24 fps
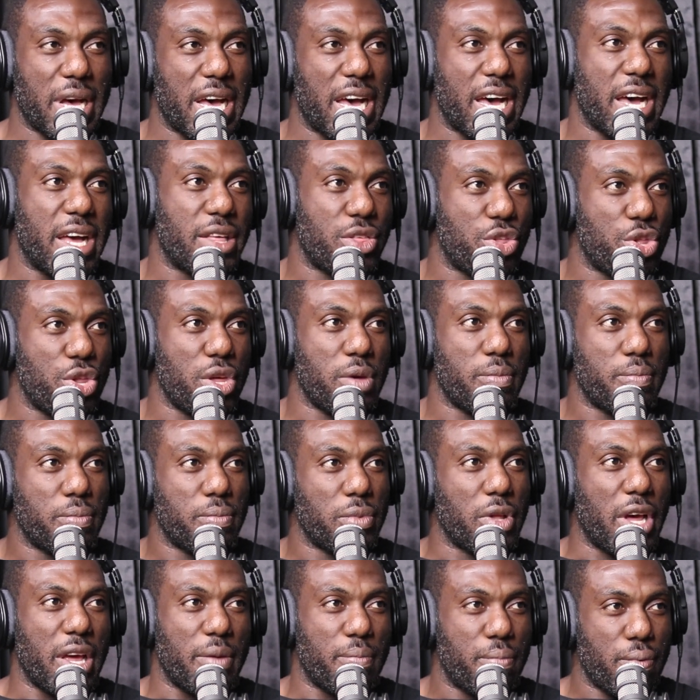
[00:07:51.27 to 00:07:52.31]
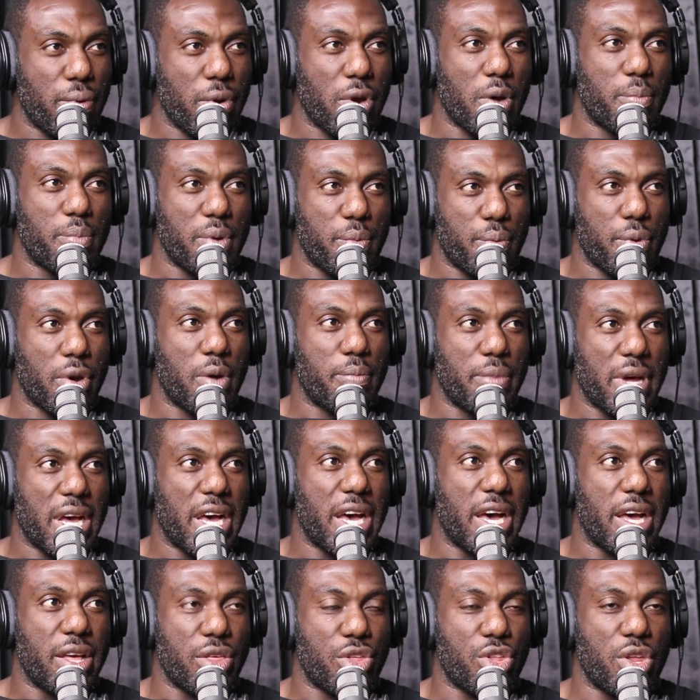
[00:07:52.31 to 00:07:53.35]
proper hardship, like
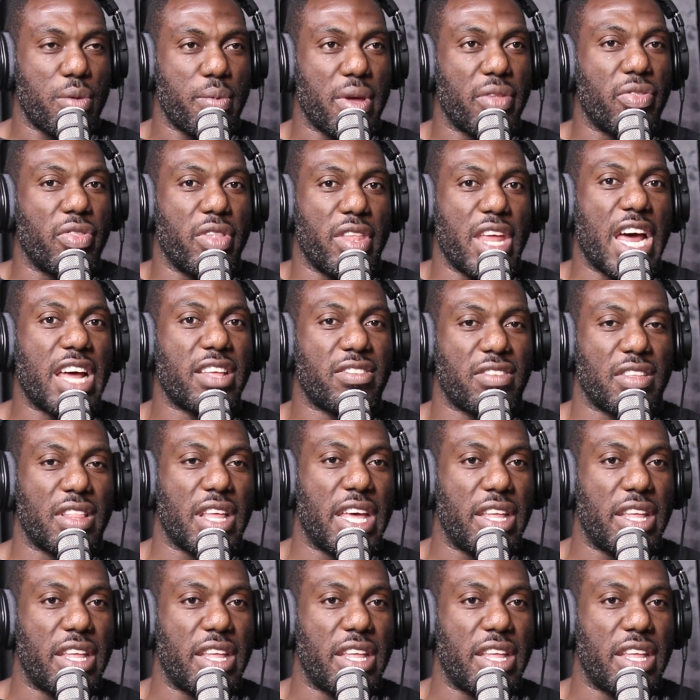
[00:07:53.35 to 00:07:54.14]
proper hardship,